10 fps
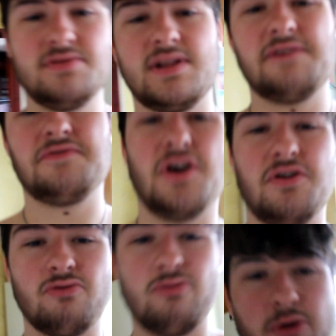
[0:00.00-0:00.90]
Now, if you don't
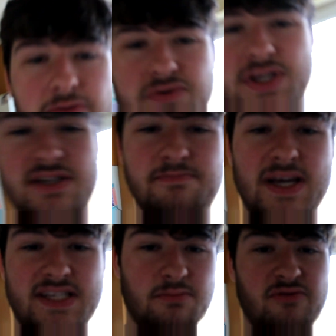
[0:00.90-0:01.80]
know what removals is,
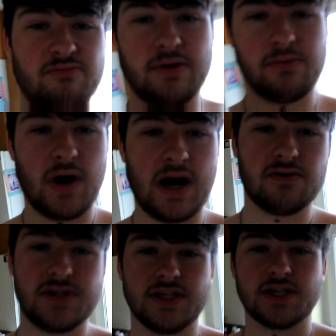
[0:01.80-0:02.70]
basically moving people's
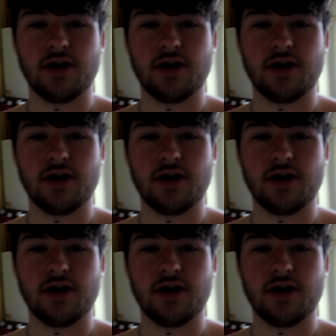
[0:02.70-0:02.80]
houses.